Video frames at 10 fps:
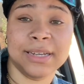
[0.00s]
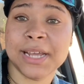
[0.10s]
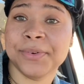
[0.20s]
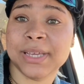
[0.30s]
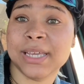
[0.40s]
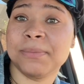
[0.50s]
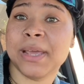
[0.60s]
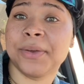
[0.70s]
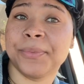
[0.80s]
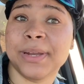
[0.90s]
Derek getting
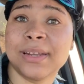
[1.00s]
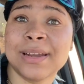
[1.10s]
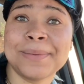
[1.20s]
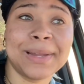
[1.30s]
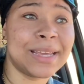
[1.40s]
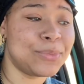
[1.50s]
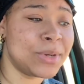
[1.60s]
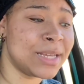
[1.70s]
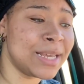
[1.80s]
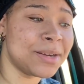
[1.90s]
married. And I'm like,
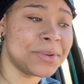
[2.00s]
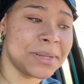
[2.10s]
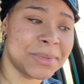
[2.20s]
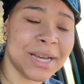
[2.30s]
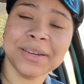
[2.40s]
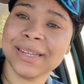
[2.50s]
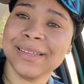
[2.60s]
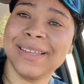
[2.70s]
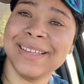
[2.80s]
what? He don't even talk to